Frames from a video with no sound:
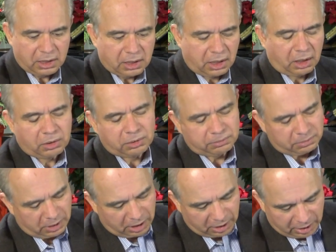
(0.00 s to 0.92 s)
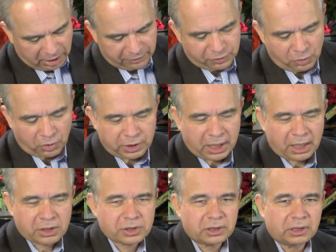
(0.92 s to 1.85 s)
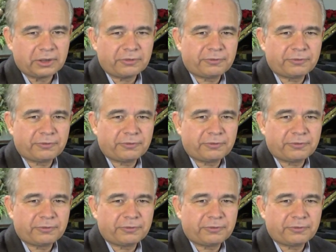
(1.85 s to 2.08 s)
Now, if you occasionally